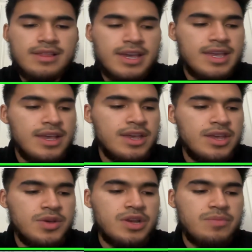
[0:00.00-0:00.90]
like
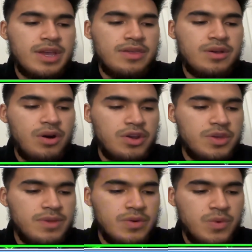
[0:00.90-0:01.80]
you can make the
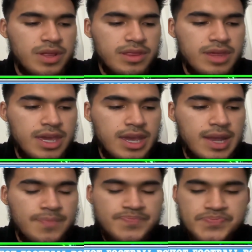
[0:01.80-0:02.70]
argument with the